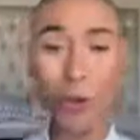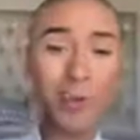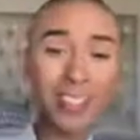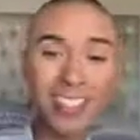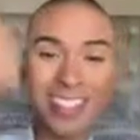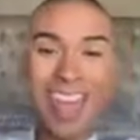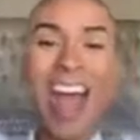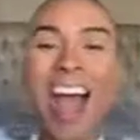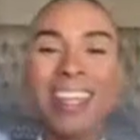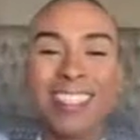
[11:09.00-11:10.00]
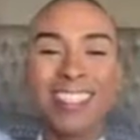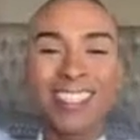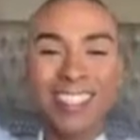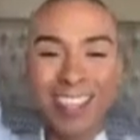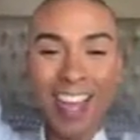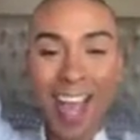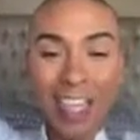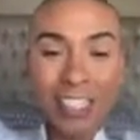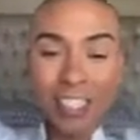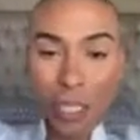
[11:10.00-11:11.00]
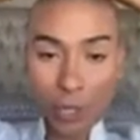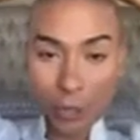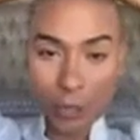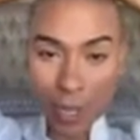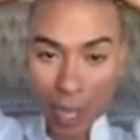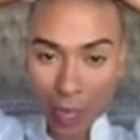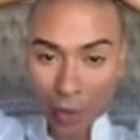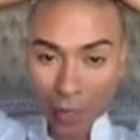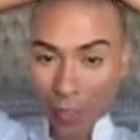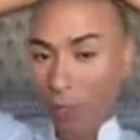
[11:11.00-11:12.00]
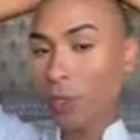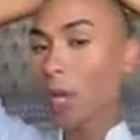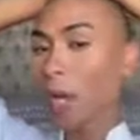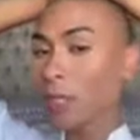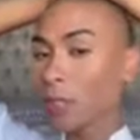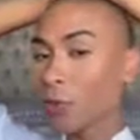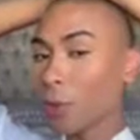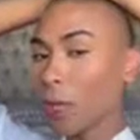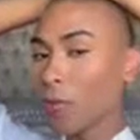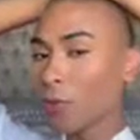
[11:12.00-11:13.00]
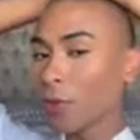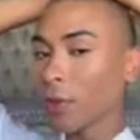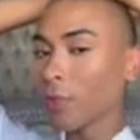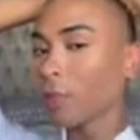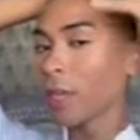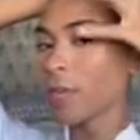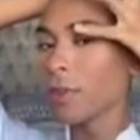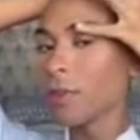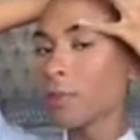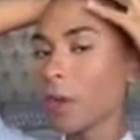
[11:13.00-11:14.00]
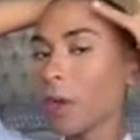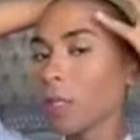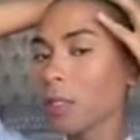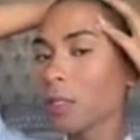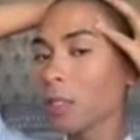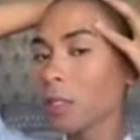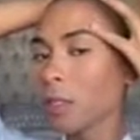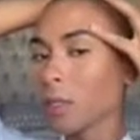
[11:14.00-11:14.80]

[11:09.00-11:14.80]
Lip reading: We're almost done. So now I know you guys are ready for the favorite part,